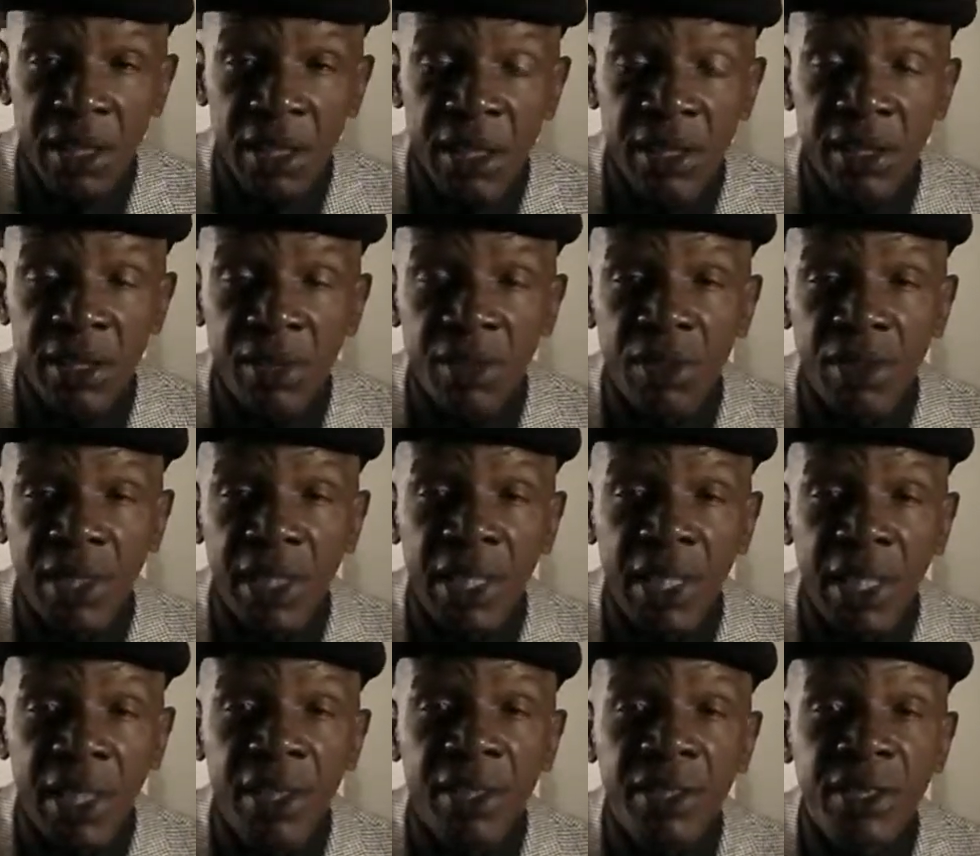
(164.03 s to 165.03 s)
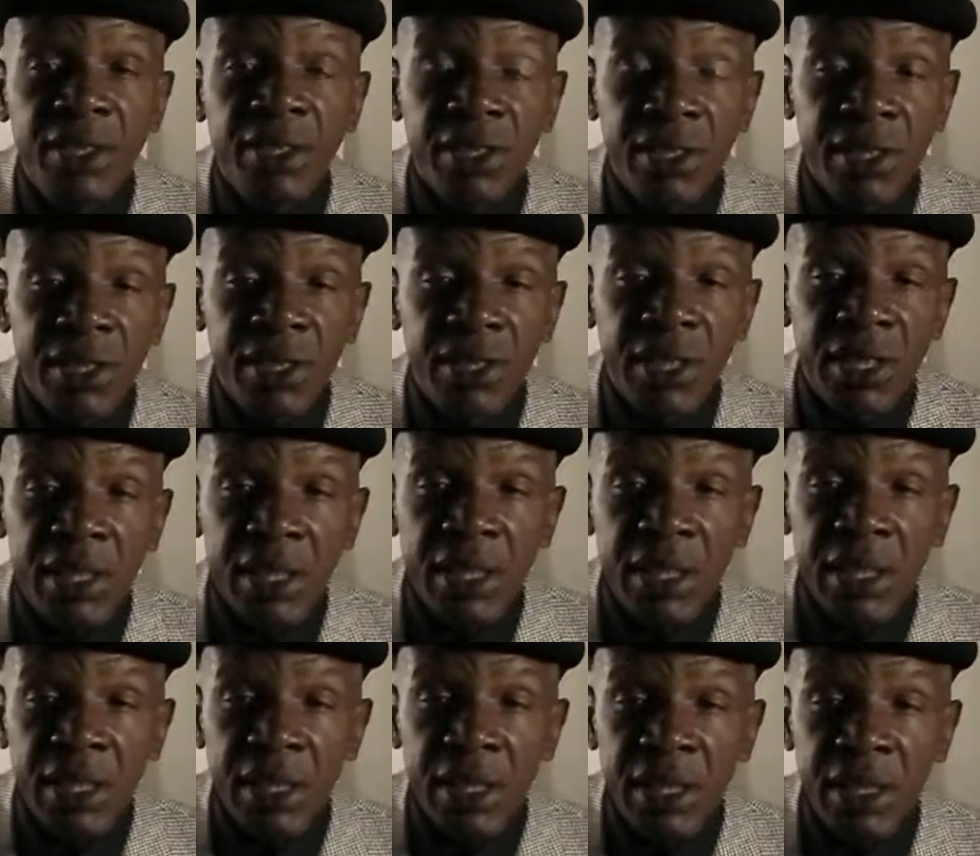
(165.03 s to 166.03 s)
It's the only thing that is consistent
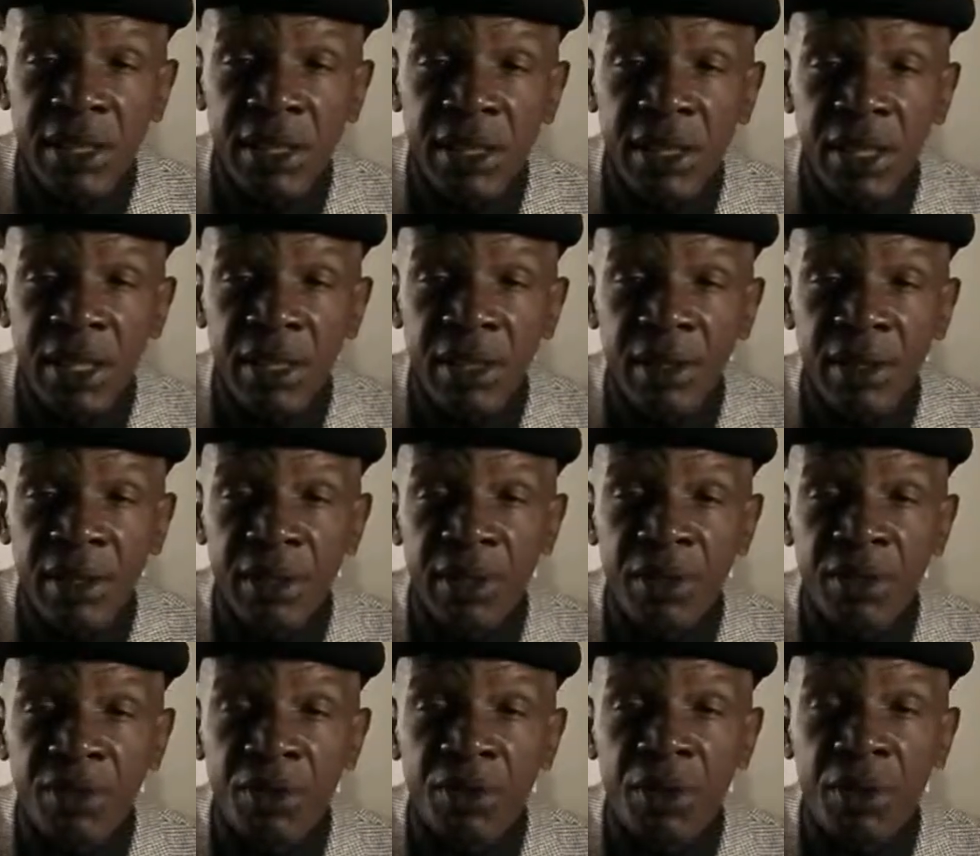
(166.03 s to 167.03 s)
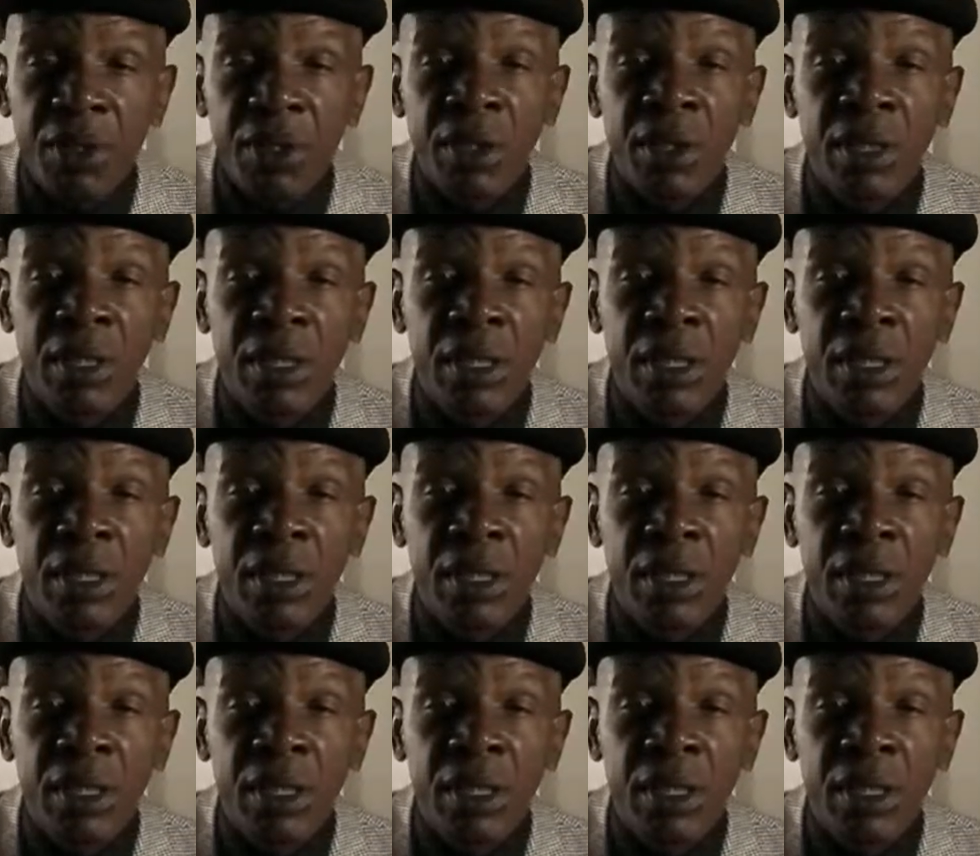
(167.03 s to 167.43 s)
in this world,